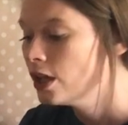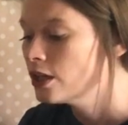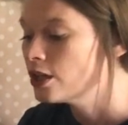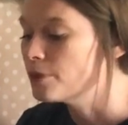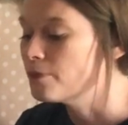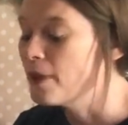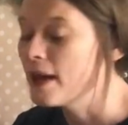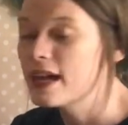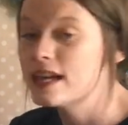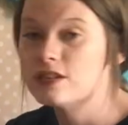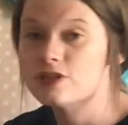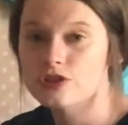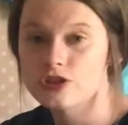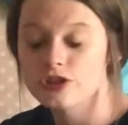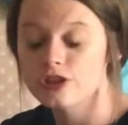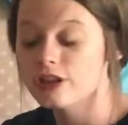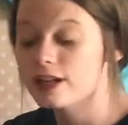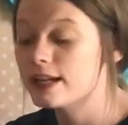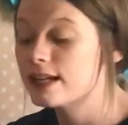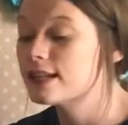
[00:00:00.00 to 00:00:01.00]
The peach
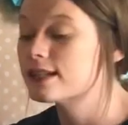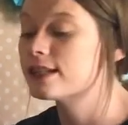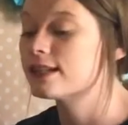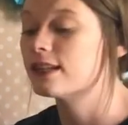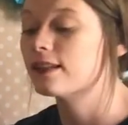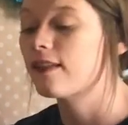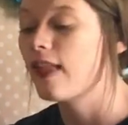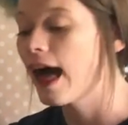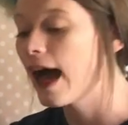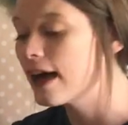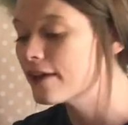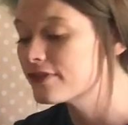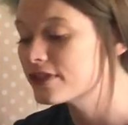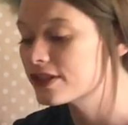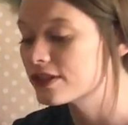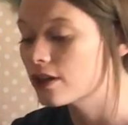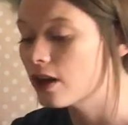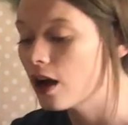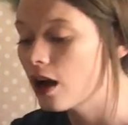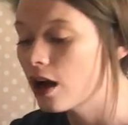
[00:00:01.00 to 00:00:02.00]
trees, the
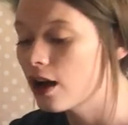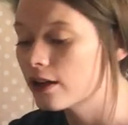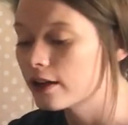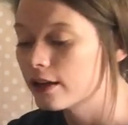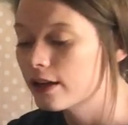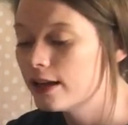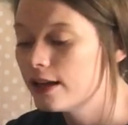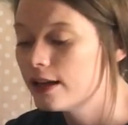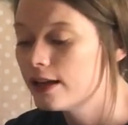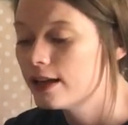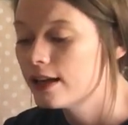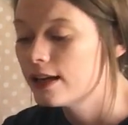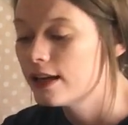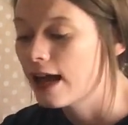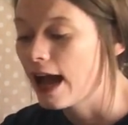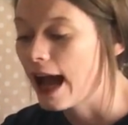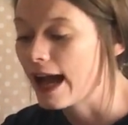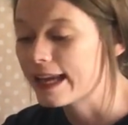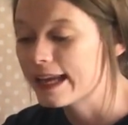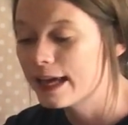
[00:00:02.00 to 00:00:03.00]
livestock.
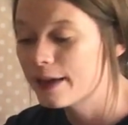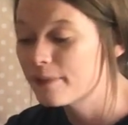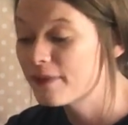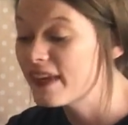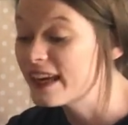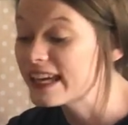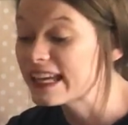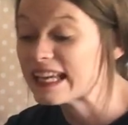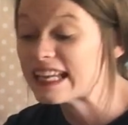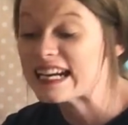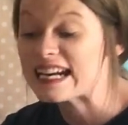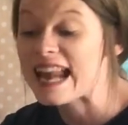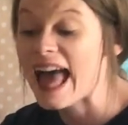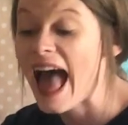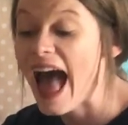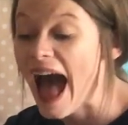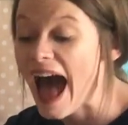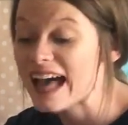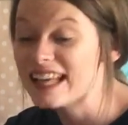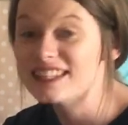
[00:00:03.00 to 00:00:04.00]
I kept thinking it
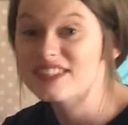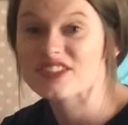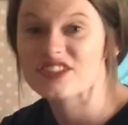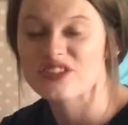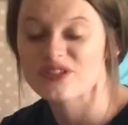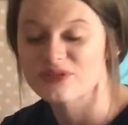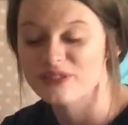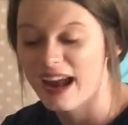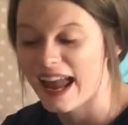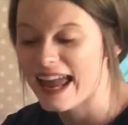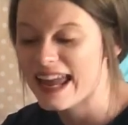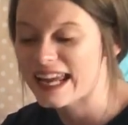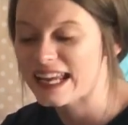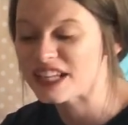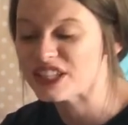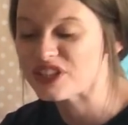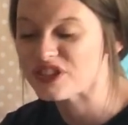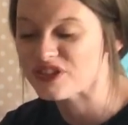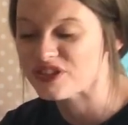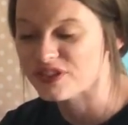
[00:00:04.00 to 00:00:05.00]
has to
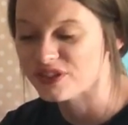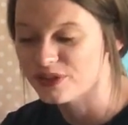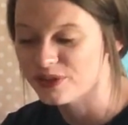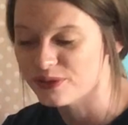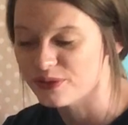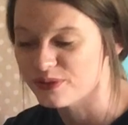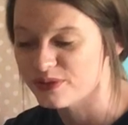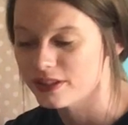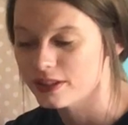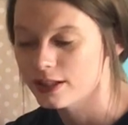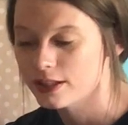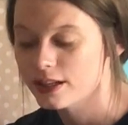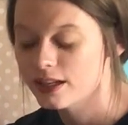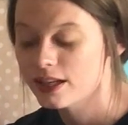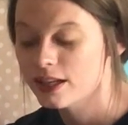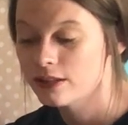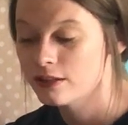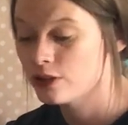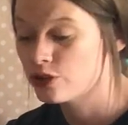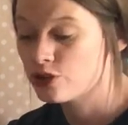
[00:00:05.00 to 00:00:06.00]
rain soon.
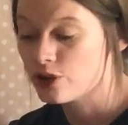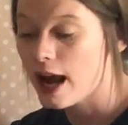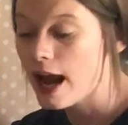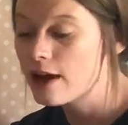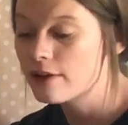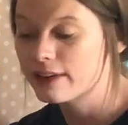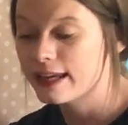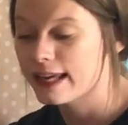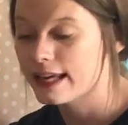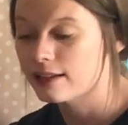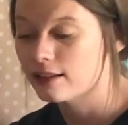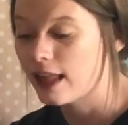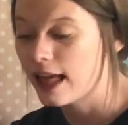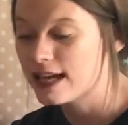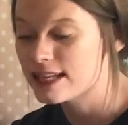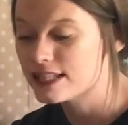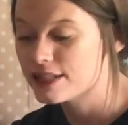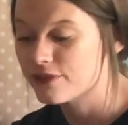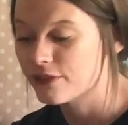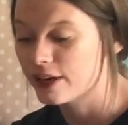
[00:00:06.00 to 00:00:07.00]
The drought can't
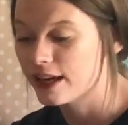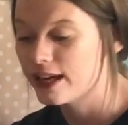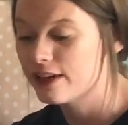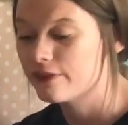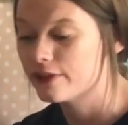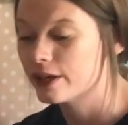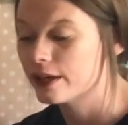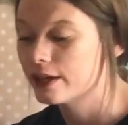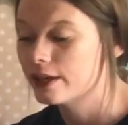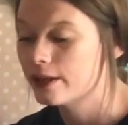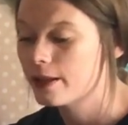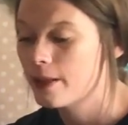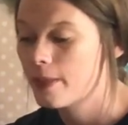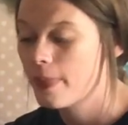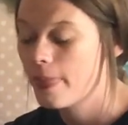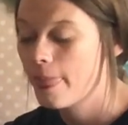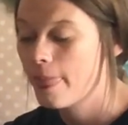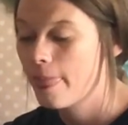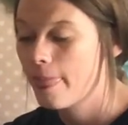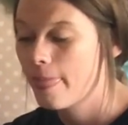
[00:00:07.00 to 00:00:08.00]
last forever.
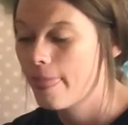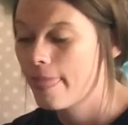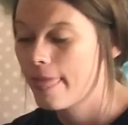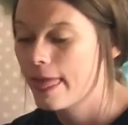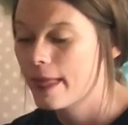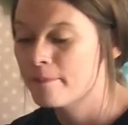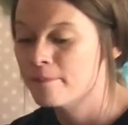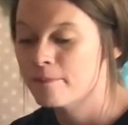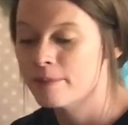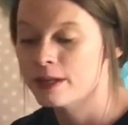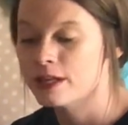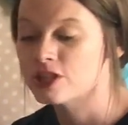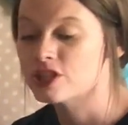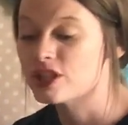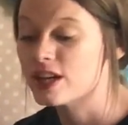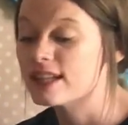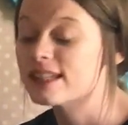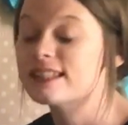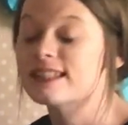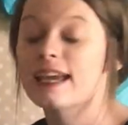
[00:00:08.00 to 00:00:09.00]
But it
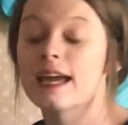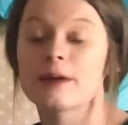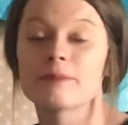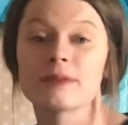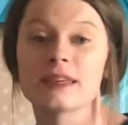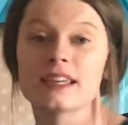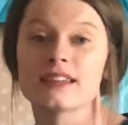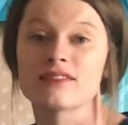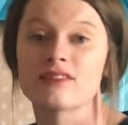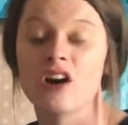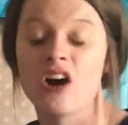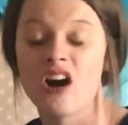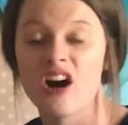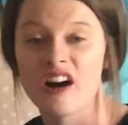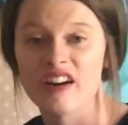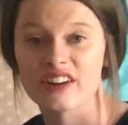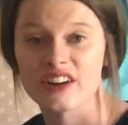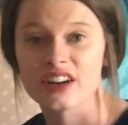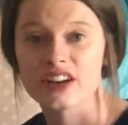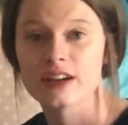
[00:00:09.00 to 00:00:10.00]
just kept getting
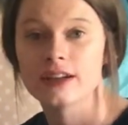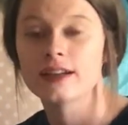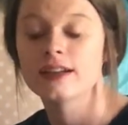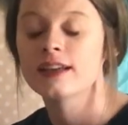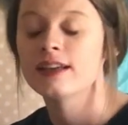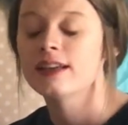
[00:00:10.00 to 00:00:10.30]
hotter